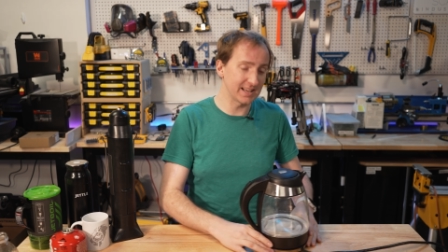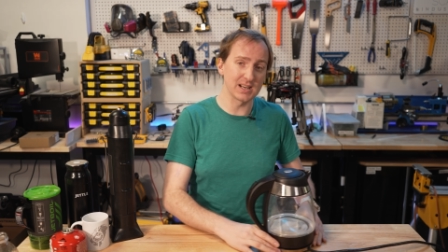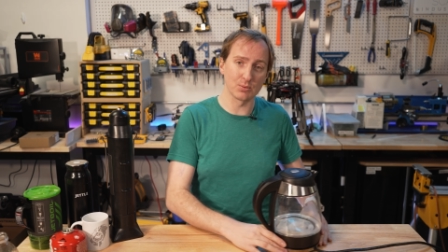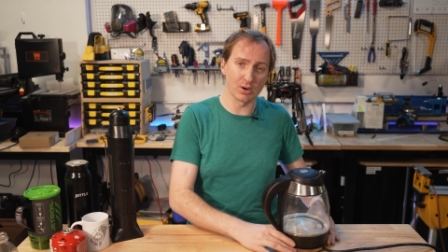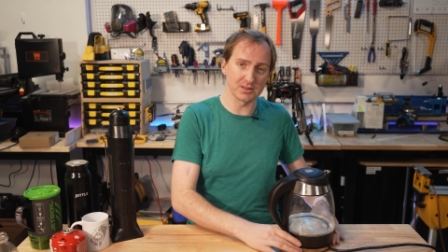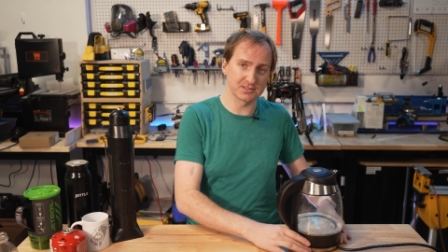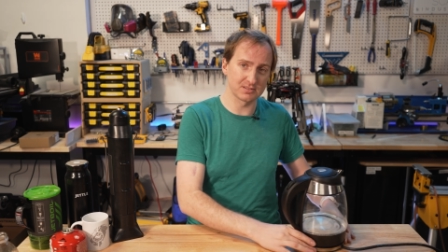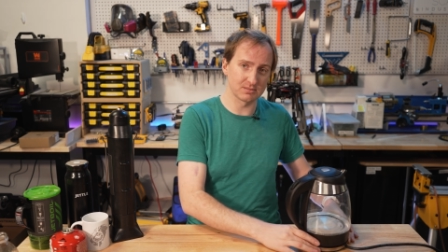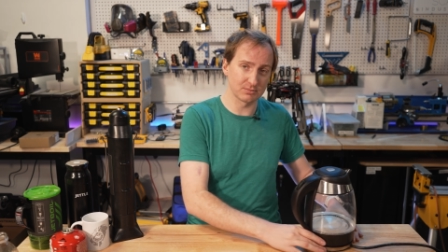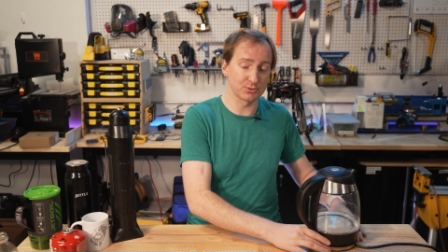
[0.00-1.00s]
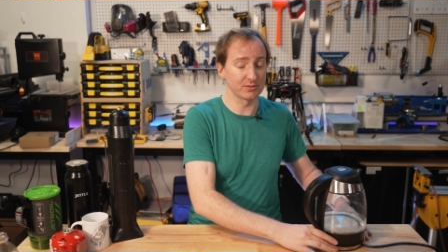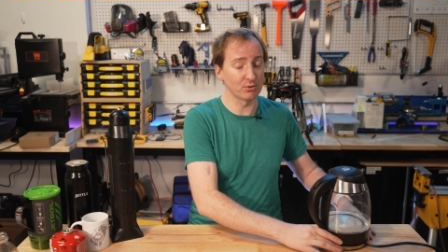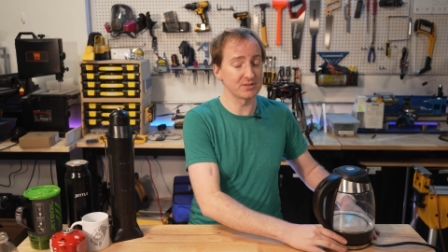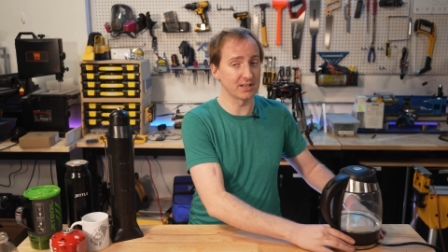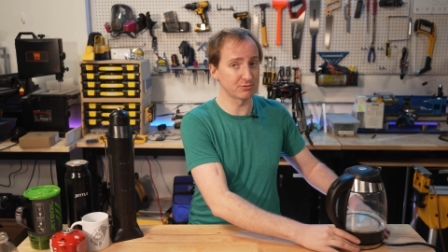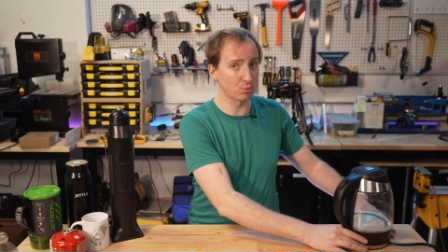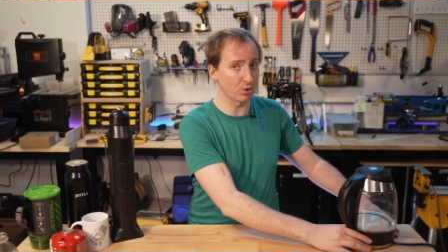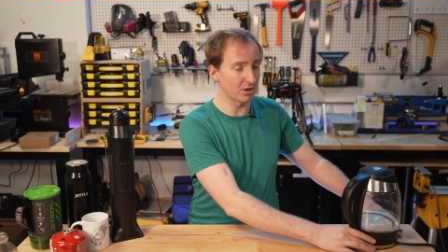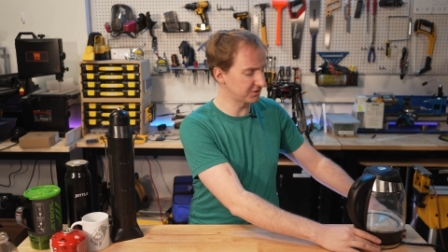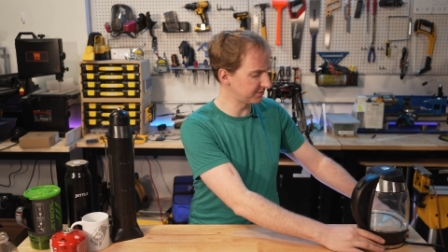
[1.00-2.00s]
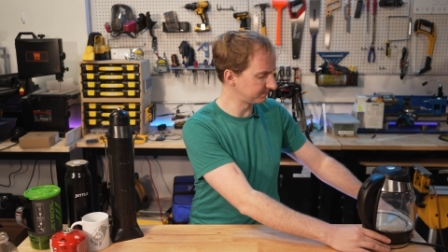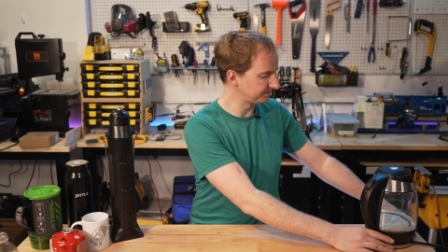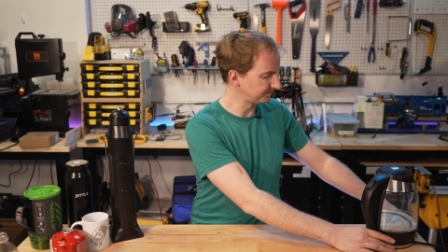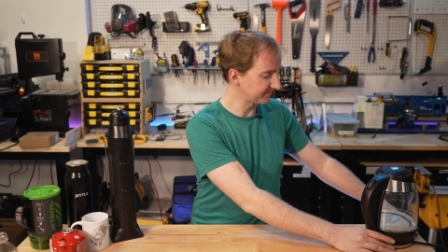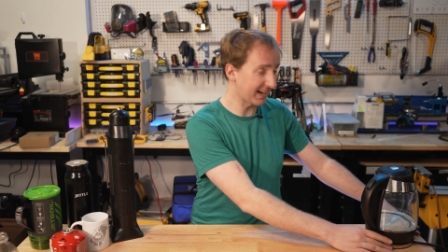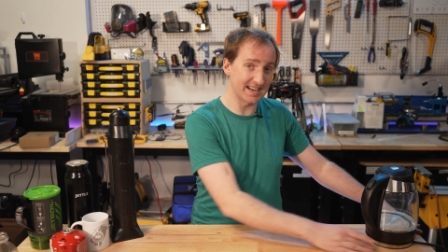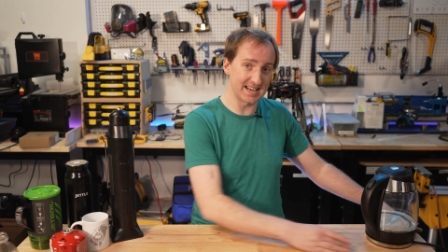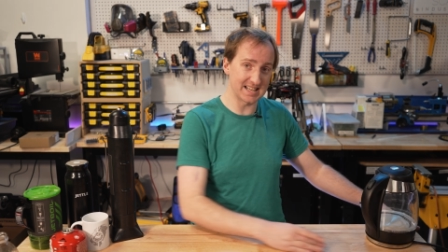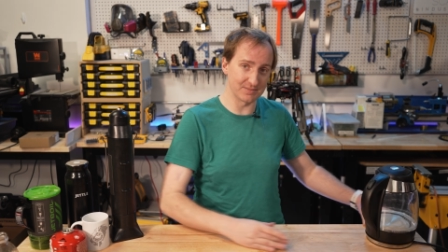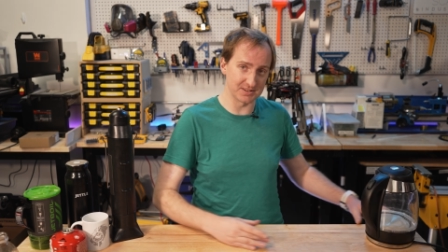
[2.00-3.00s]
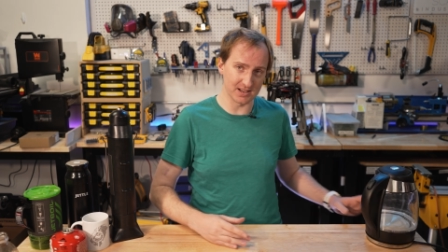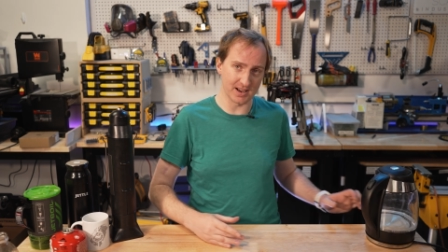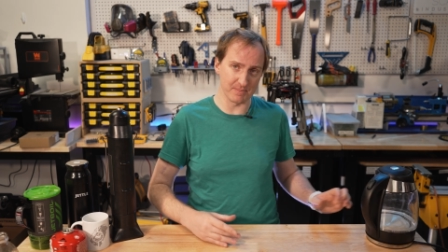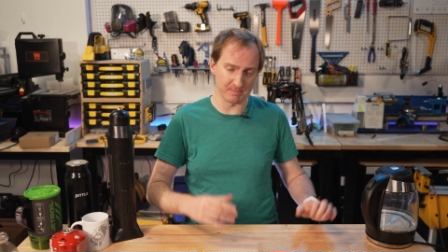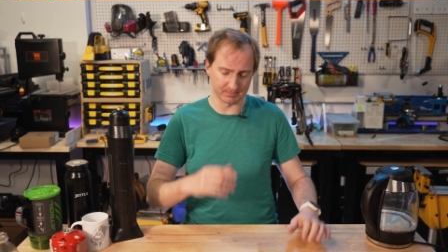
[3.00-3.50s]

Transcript: watts at any given time.